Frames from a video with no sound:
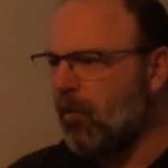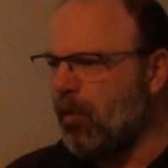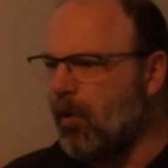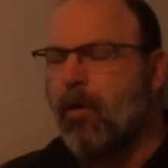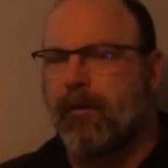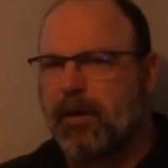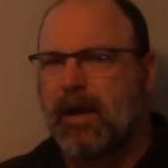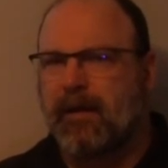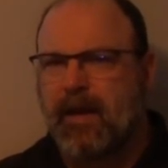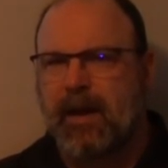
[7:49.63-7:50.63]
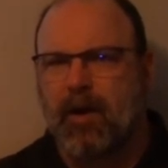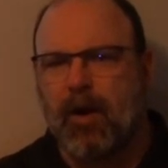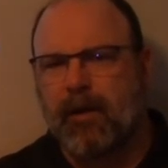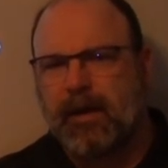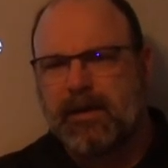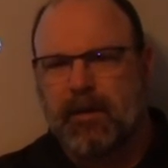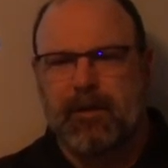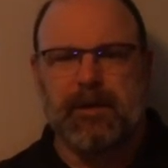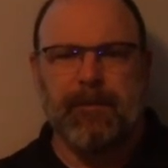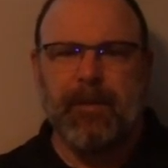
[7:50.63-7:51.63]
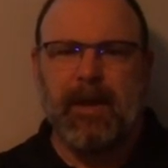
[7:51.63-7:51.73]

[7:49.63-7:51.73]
would overtake that colony. So there's